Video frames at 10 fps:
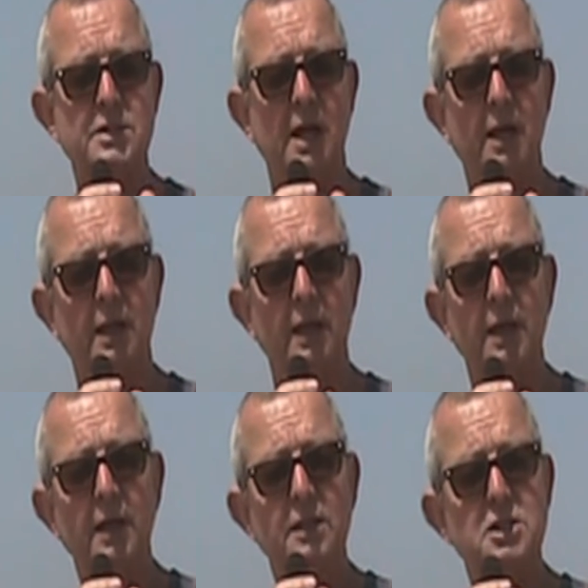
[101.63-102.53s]
target
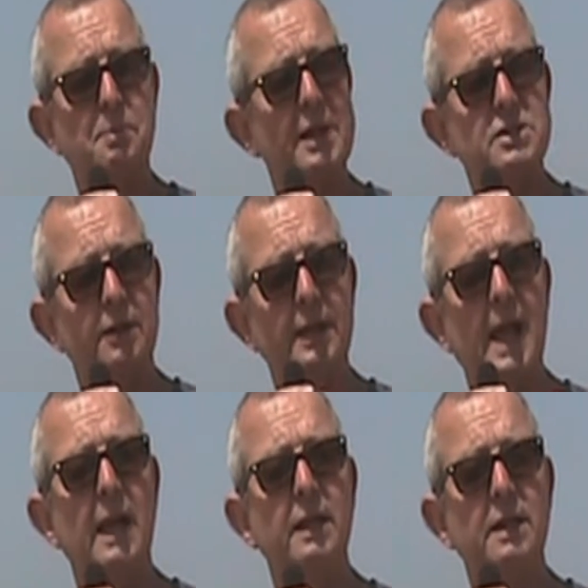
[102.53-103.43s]
that's based on the
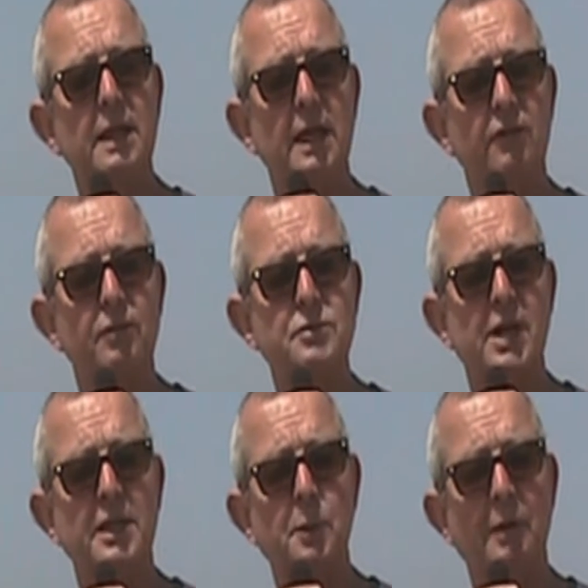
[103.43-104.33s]
calendar year from
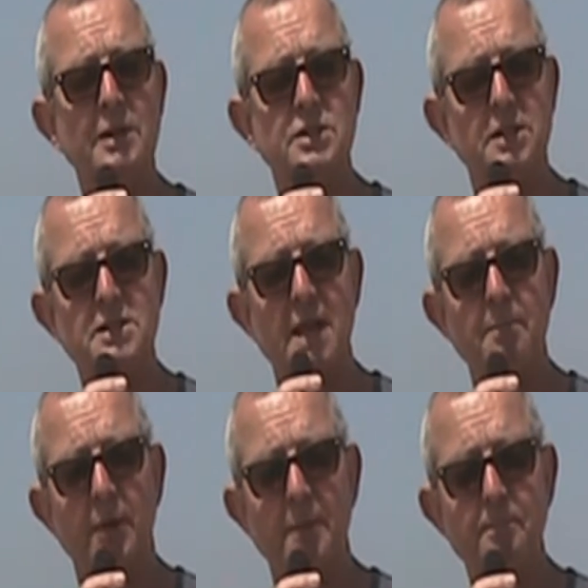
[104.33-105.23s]
January to
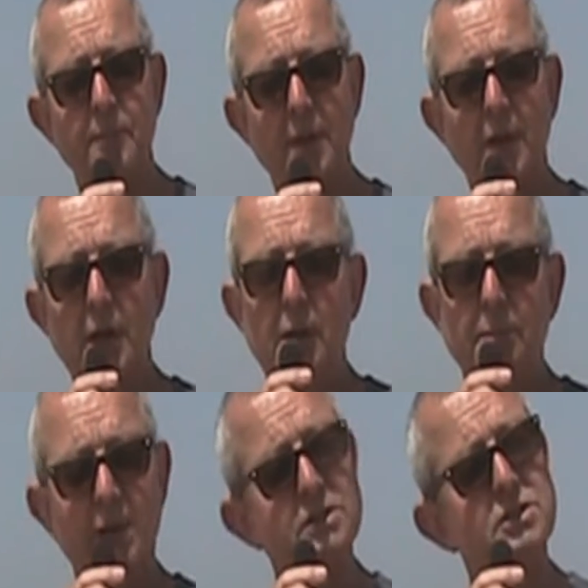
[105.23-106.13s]
December.
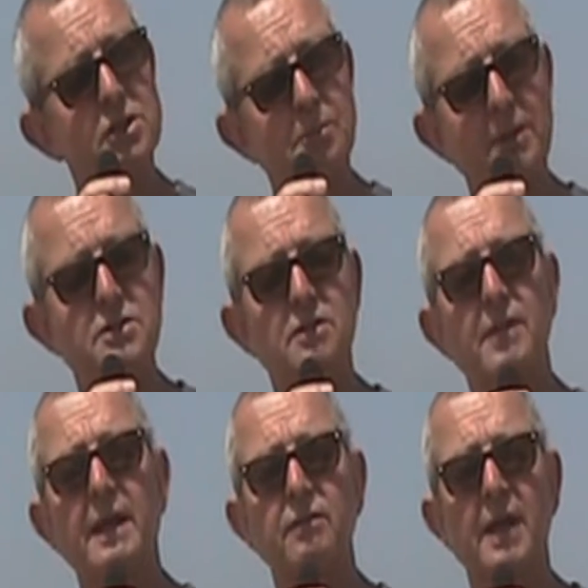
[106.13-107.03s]
Because 2 months of
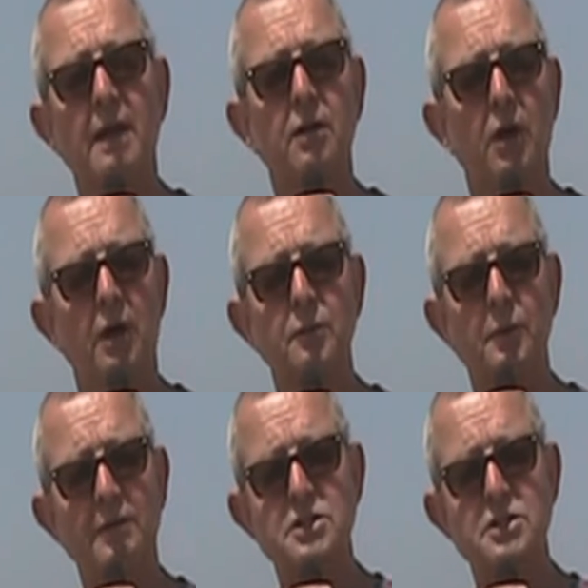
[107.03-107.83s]
that have now gone. We're